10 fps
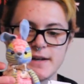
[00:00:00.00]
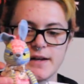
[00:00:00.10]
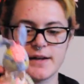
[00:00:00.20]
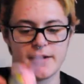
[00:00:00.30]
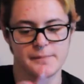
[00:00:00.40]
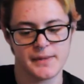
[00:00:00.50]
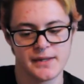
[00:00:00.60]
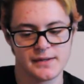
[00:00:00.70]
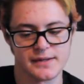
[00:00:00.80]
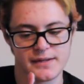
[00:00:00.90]
Um,
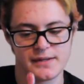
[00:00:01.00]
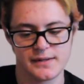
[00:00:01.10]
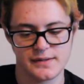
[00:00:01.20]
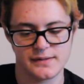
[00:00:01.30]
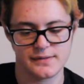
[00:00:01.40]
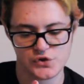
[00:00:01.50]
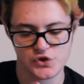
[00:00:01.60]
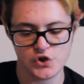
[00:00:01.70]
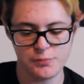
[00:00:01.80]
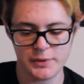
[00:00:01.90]
it is
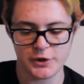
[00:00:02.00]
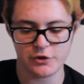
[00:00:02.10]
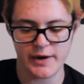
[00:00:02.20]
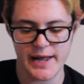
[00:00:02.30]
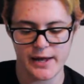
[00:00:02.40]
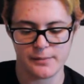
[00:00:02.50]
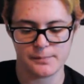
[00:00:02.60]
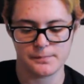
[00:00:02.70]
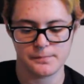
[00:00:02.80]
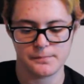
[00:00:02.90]
Super Gram.